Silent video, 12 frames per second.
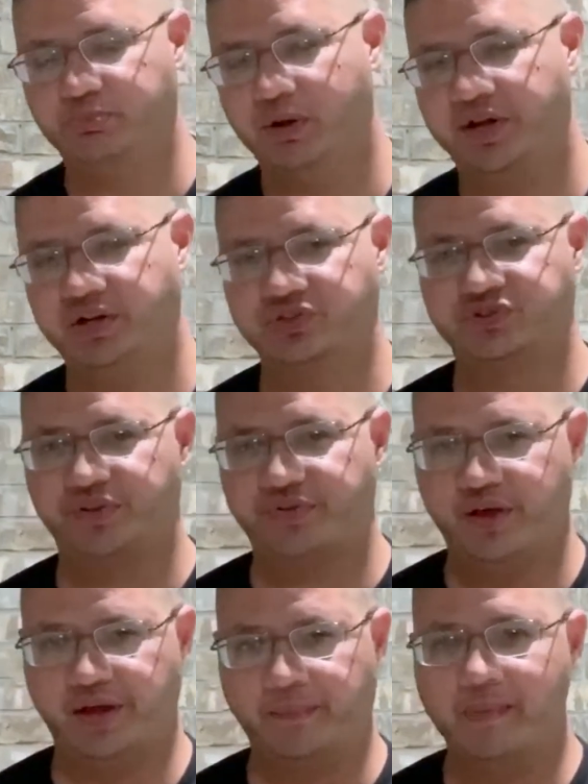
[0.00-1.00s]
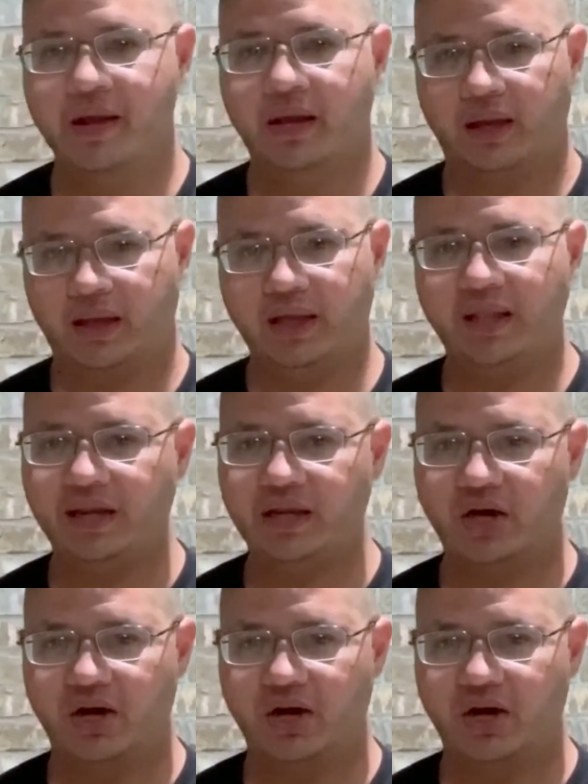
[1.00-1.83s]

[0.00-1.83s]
But here's the thing. Any